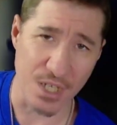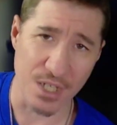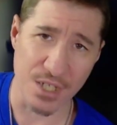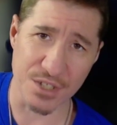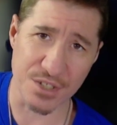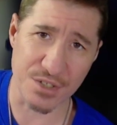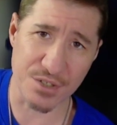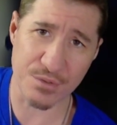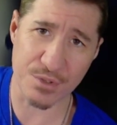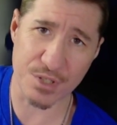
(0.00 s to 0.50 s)

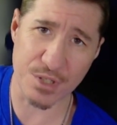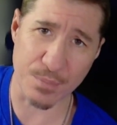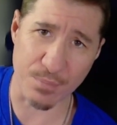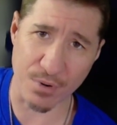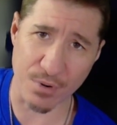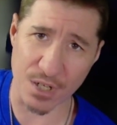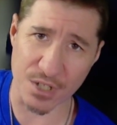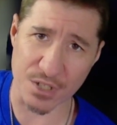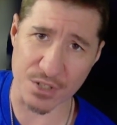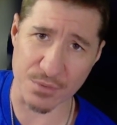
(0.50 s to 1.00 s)
As soon as the
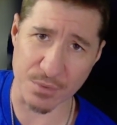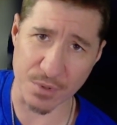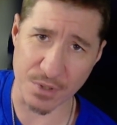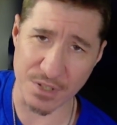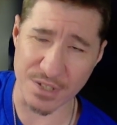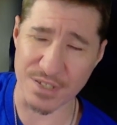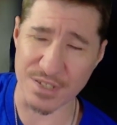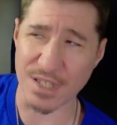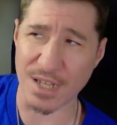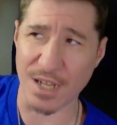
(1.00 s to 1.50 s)
product's
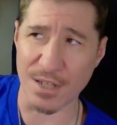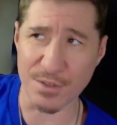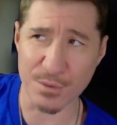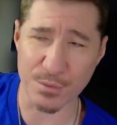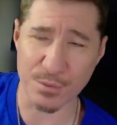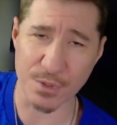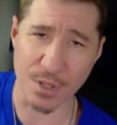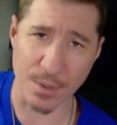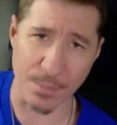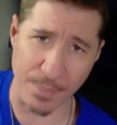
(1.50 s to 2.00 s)
released, I'll
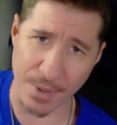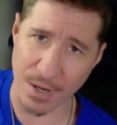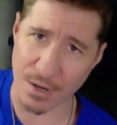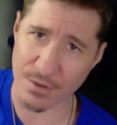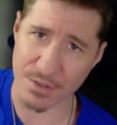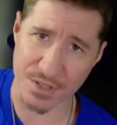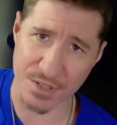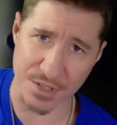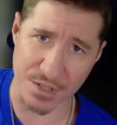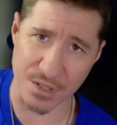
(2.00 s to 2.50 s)
do a
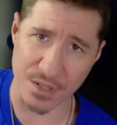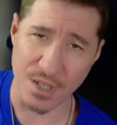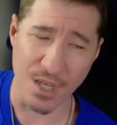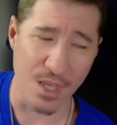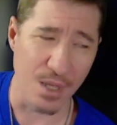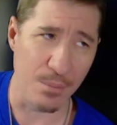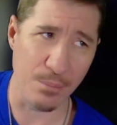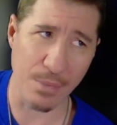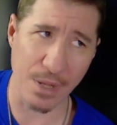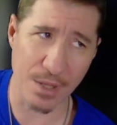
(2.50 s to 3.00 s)
comparison,
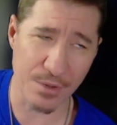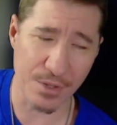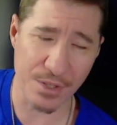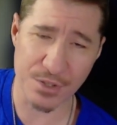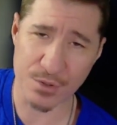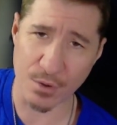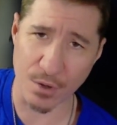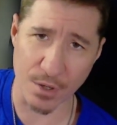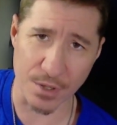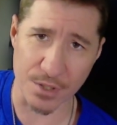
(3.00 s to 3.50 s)
mainly
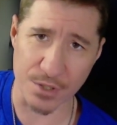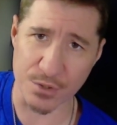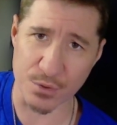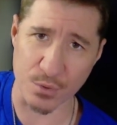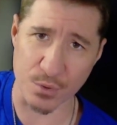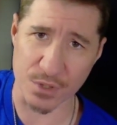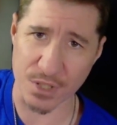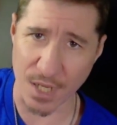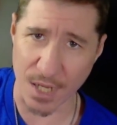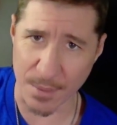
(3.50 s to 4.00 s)
targeted
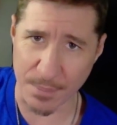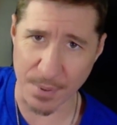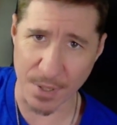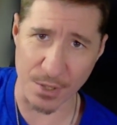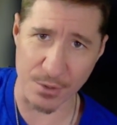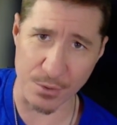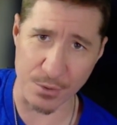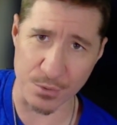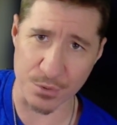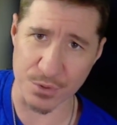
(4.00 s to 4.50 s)
towards
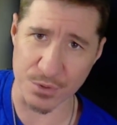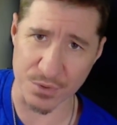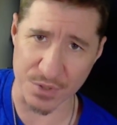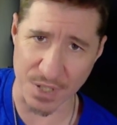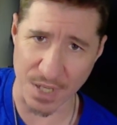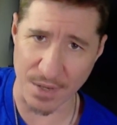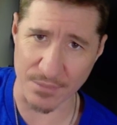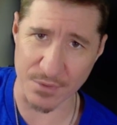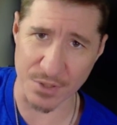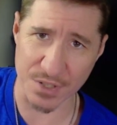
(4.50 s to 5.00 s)
iPad users,
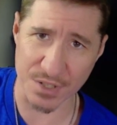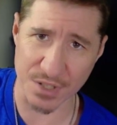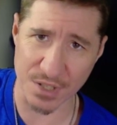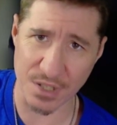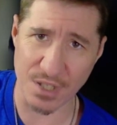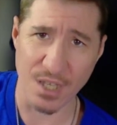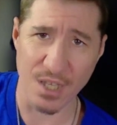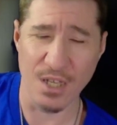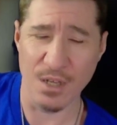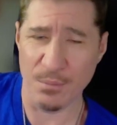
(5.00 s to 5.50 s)

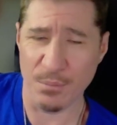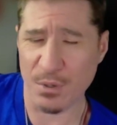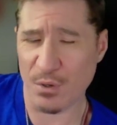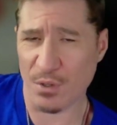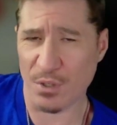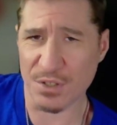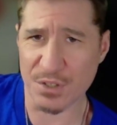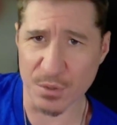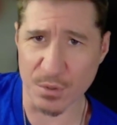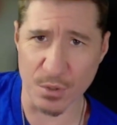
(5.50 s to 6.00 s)
obviously, but
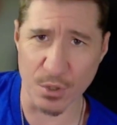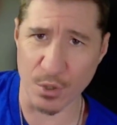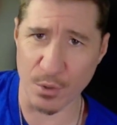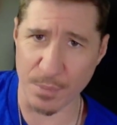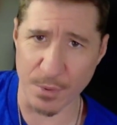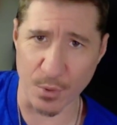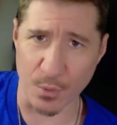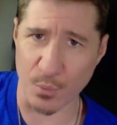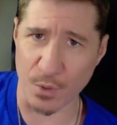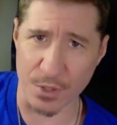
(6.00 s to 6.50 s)
also a
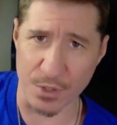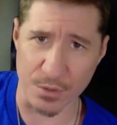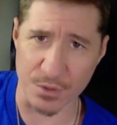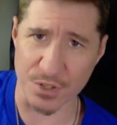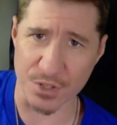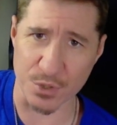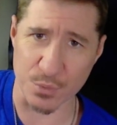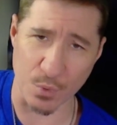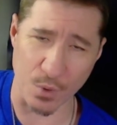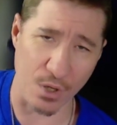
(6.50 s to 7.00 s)
little bit of
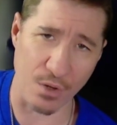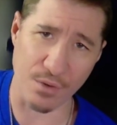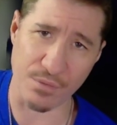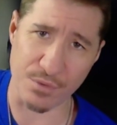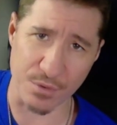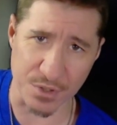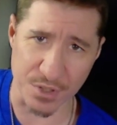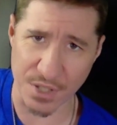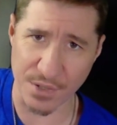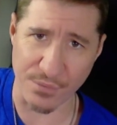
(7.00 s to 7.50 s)
Windows as well if
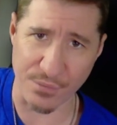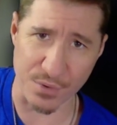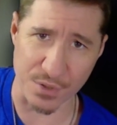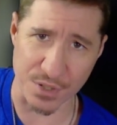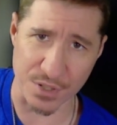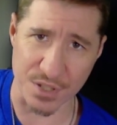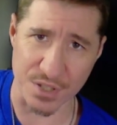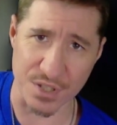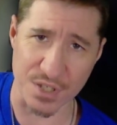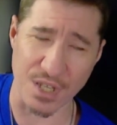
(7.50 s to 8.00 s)
there's
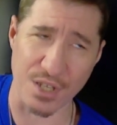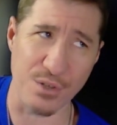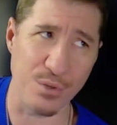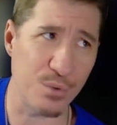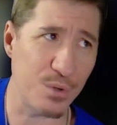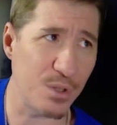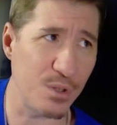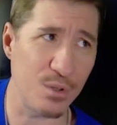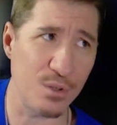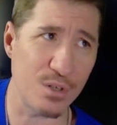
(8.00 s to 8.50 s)
differences. And
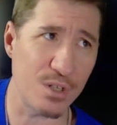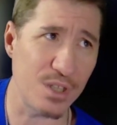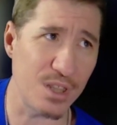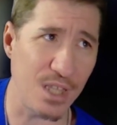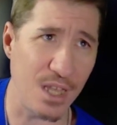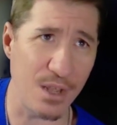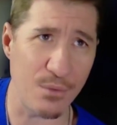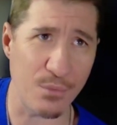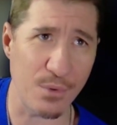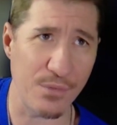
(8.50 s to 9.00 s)
you can look at
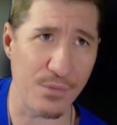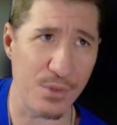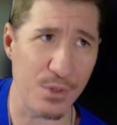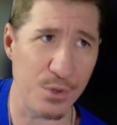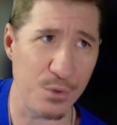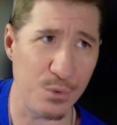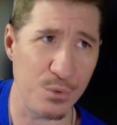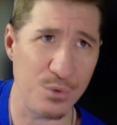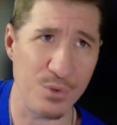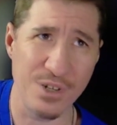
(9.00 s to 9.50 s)
that
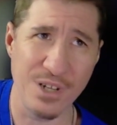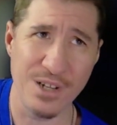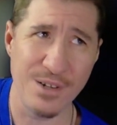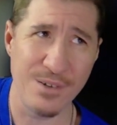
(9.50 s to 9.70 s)
review.